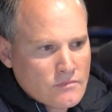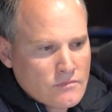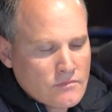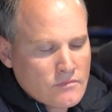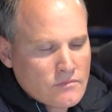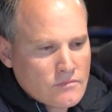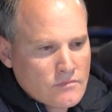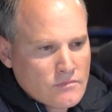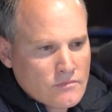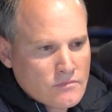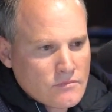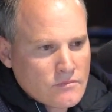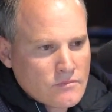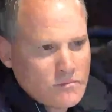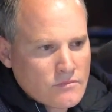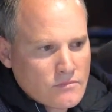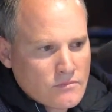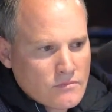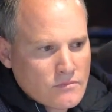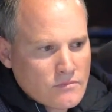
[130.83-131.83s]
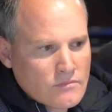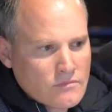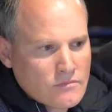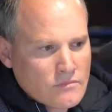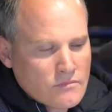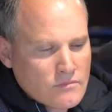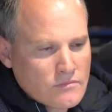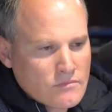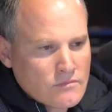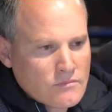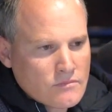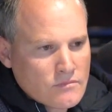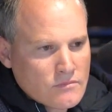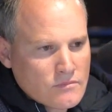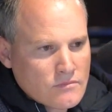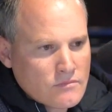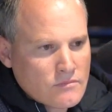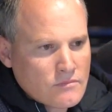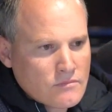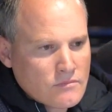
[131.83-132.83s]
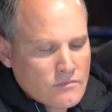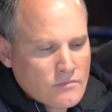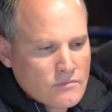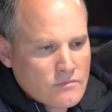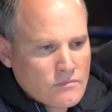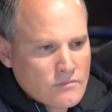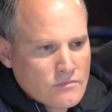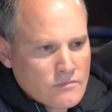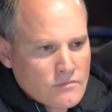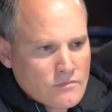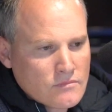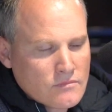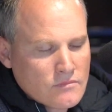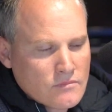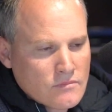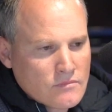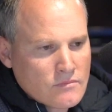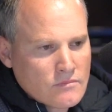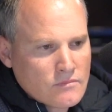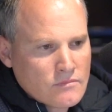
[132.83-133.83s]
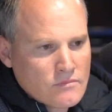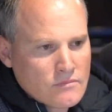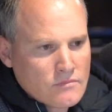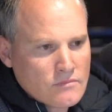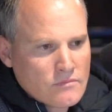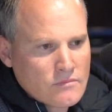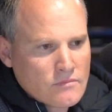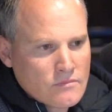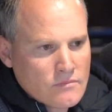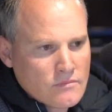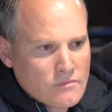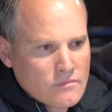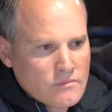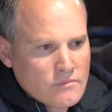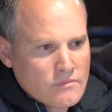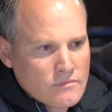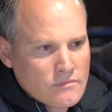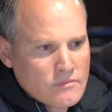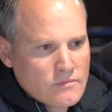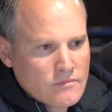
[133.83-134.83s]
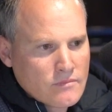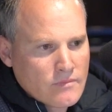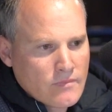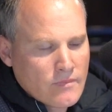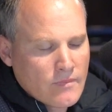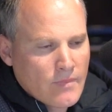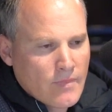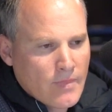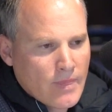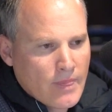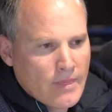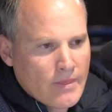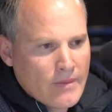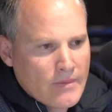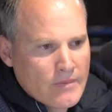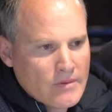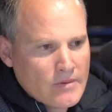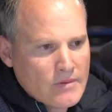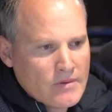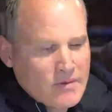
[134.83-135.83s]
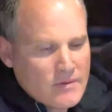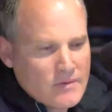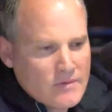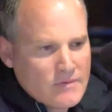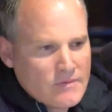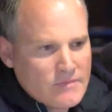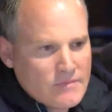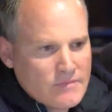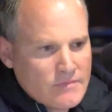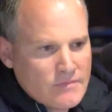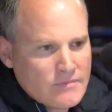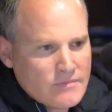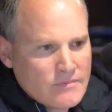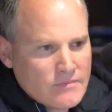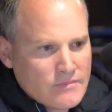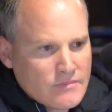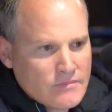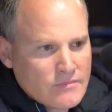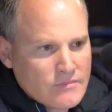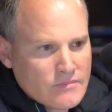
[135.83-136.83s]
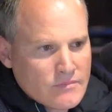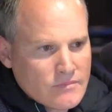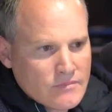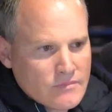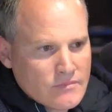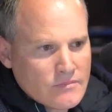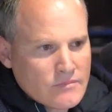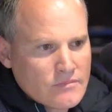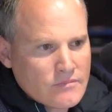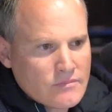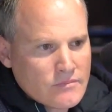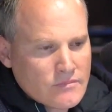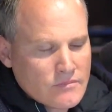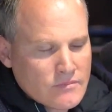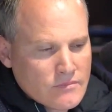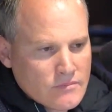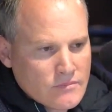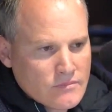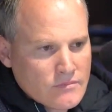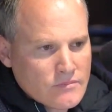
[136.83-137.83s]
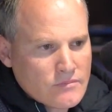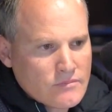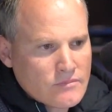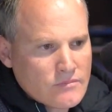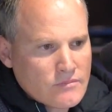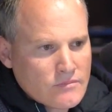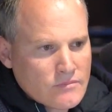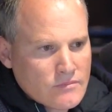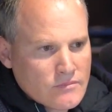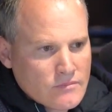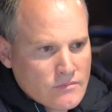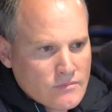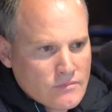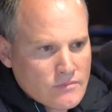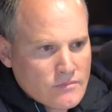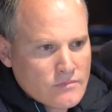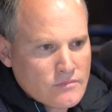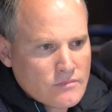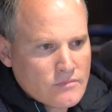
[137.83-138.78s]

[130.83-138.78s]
The person shown says nothing.